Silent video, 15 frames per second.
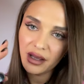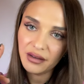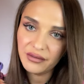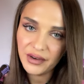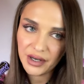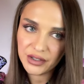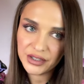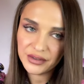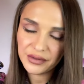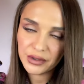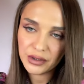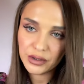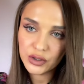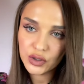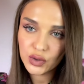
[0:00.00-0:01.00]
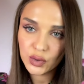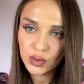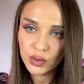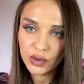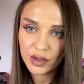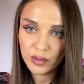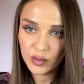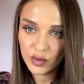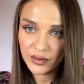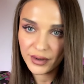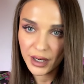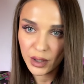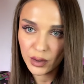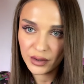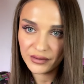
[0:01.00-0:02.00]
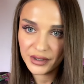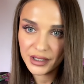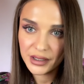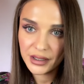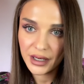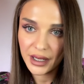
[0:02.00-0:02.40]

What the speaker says: Very difficult to remove, however,